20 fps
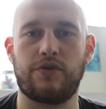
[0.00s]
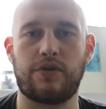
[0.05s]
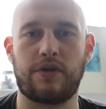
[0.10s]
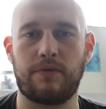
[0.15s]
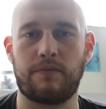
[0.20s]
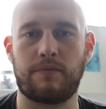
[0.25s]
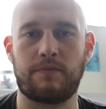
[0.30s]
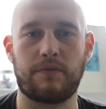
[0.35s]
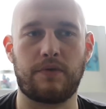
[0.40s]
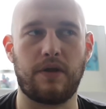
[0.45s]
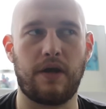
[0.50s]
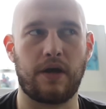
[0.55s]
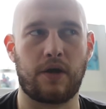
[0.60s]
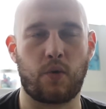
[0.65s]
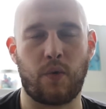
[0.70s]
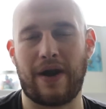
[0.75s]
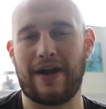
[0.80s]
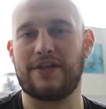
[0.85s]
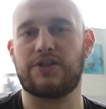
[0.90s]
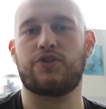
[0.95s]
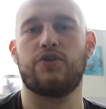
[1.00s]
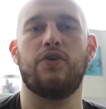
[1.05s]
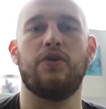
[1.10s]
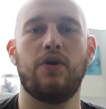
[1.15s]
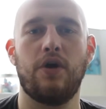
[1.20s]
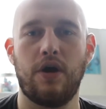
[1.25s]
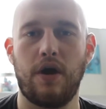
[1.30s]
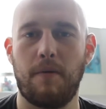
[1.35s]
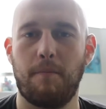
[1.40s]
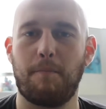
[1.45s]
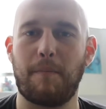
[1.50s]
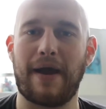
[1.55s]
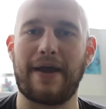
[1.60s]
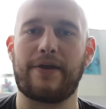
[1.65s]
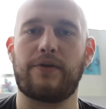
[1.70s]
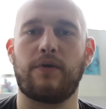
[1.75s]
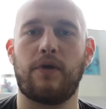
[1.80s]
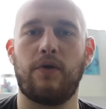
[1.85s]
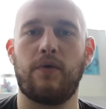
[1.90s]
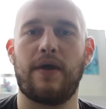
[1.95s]
you could equate it to
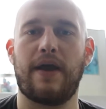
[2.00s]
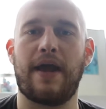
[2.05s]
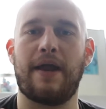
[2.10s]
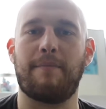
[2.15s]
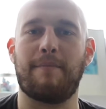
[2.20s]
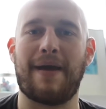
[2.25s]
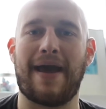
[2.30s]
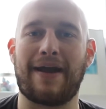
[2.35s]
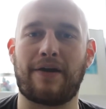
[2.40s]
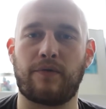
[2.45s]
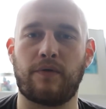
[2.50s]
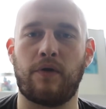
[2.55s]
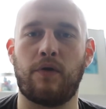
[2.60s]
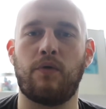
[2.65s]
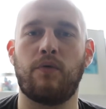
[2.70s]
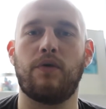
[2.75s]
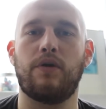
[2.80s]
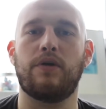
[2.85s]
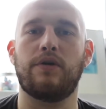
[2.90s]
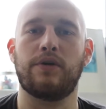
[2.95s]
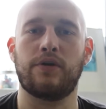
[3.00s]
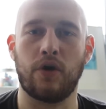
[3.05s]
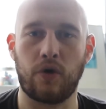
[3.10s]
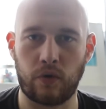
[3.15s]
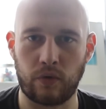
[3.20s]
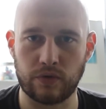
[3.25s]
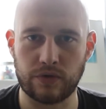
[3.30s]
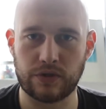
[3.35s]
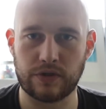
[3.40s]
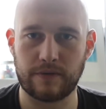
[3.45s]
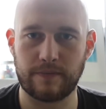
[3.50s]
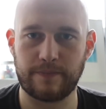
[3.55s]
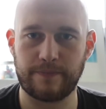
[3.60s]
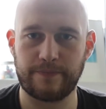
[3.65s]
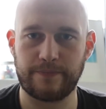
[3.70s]
micro and macro goals.